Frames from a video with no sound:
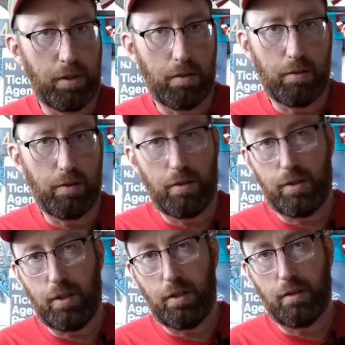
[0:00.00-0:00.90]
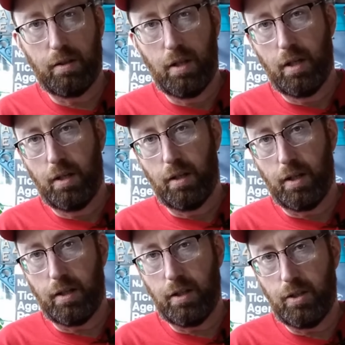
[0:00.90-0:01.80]
I don't understand.
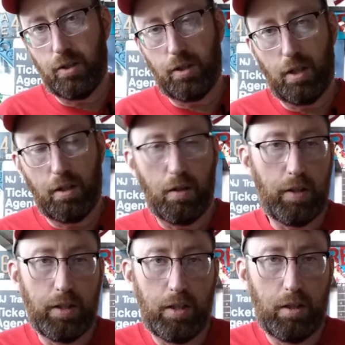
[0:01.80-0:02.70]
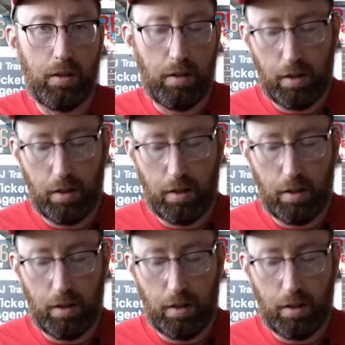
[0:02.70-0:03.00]
And he just said, oh, I needed